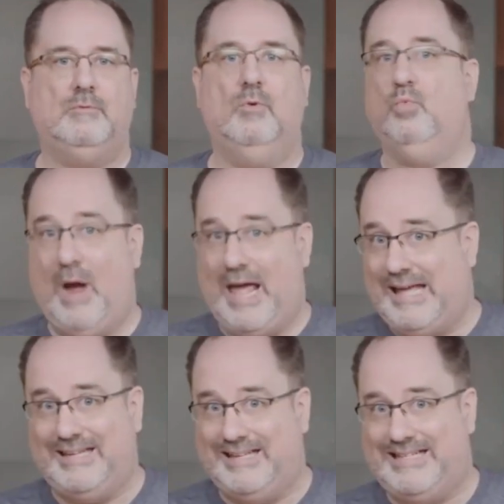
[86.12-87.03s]

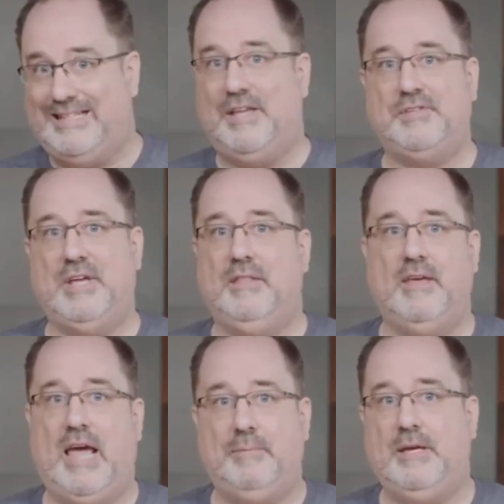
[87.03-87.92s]
When did they send
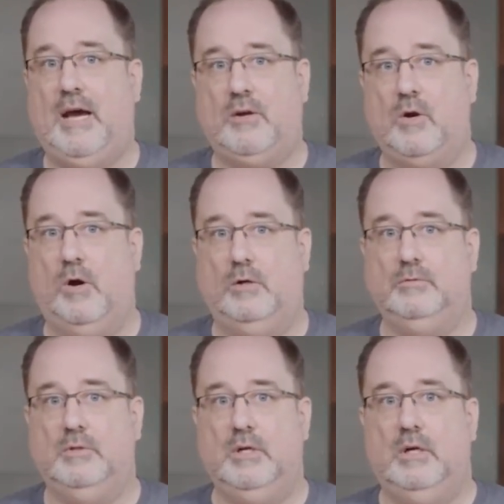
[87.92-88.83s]
the API
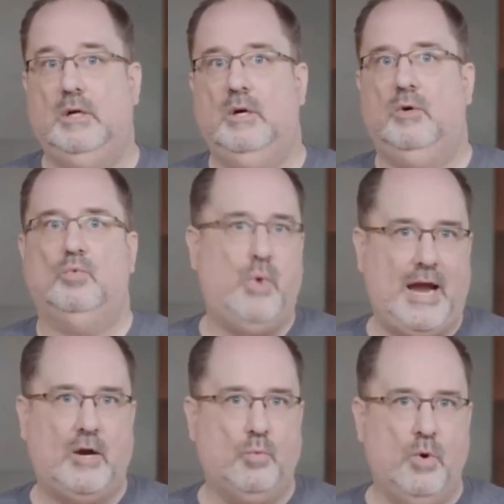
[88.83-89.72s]
call?
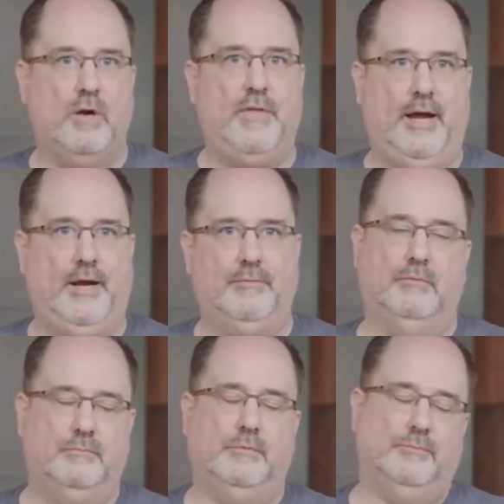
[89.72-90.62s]
Where were they?
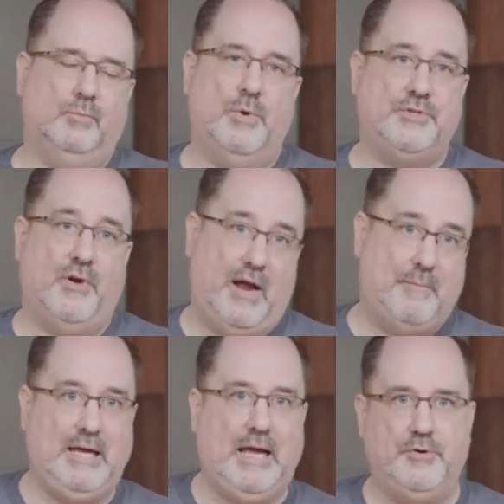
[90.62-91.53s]
Or what was their
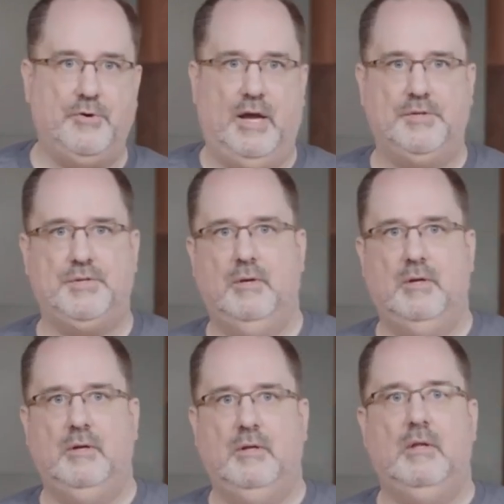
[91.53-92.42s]
IP address?
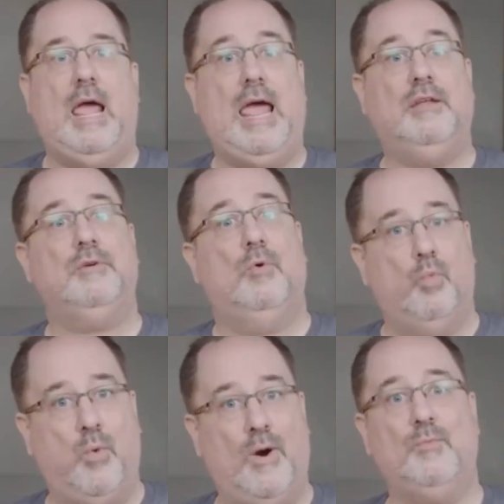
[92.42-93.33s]
And
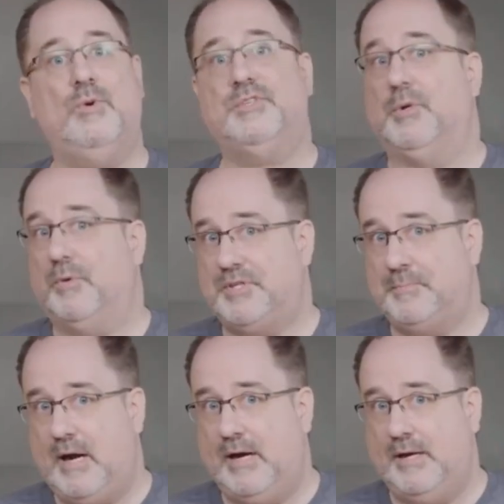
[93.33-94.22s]
what was the
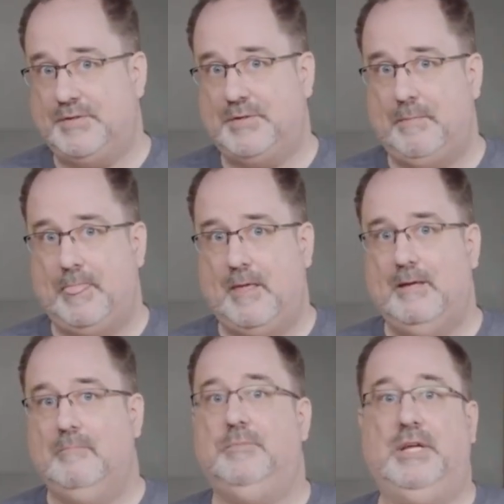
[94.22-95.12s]
response?
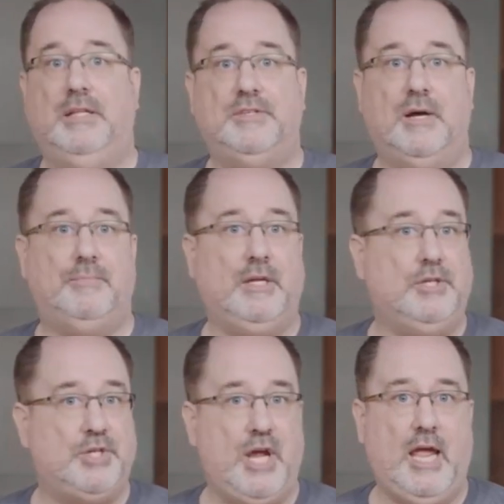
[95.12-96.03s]
Did something
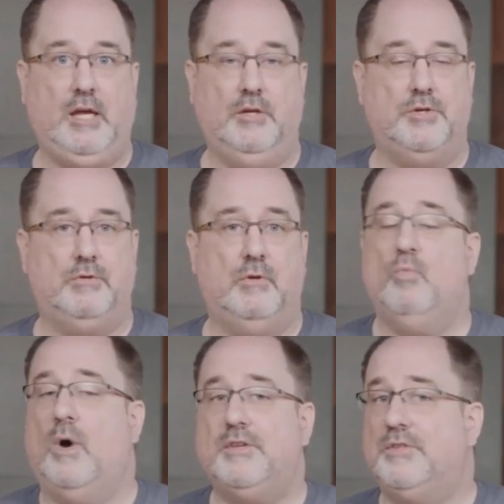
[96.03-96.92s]
change? And
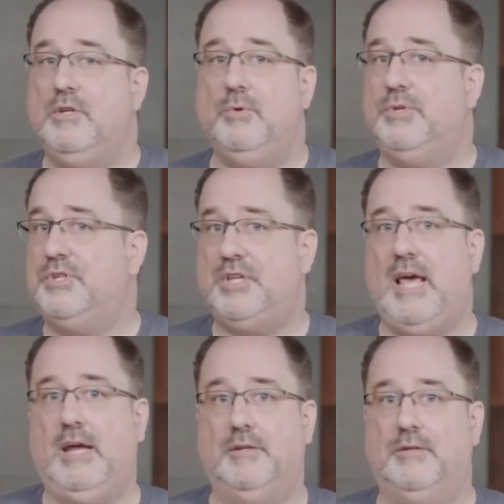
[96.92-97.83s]
what is the new
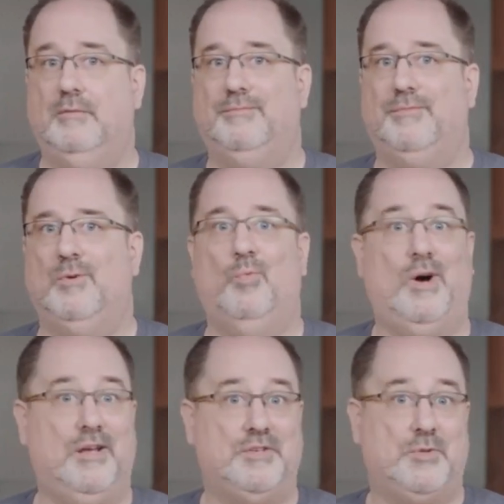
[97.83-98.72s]
state?
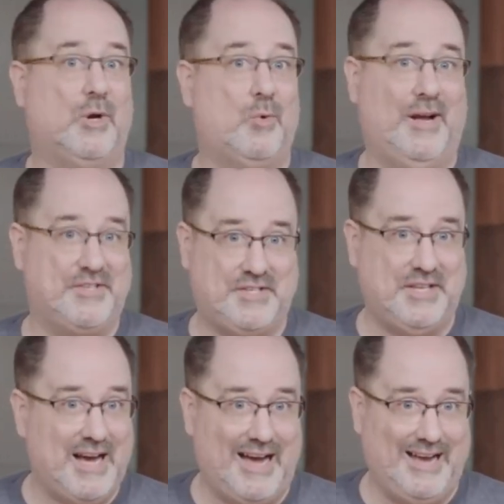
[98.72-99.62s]
Was the request
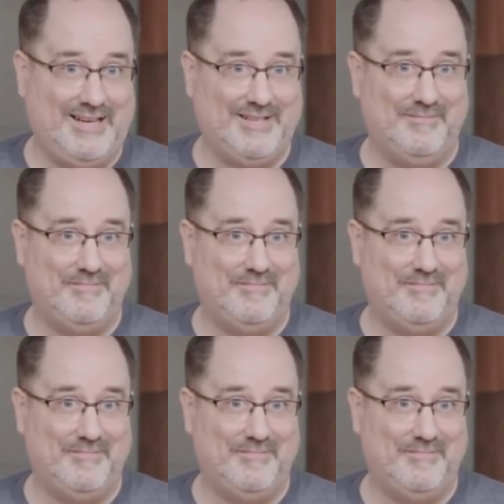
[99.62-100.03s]
denied?